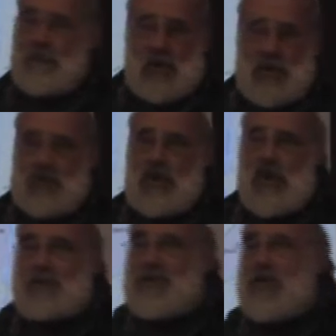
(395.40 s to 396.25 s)

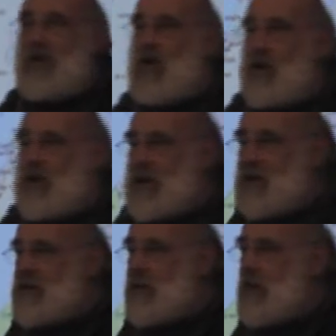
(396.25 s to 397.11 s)
Chomsky called
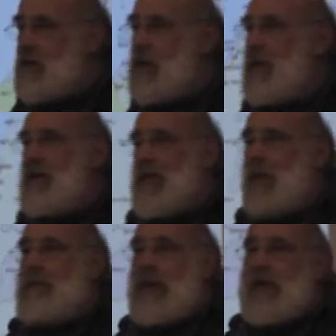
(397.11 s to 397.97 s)
Israel
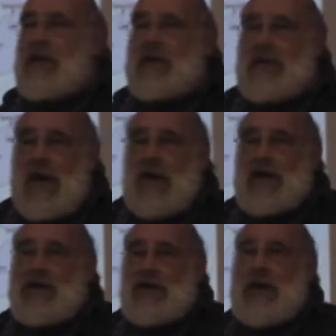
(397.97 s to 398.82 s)
America's
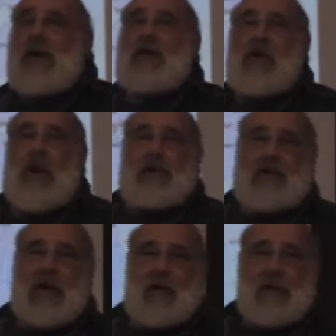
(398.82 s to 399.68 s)
largest
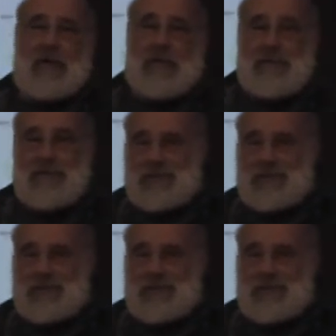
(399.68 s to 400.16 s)
aircraft carrier.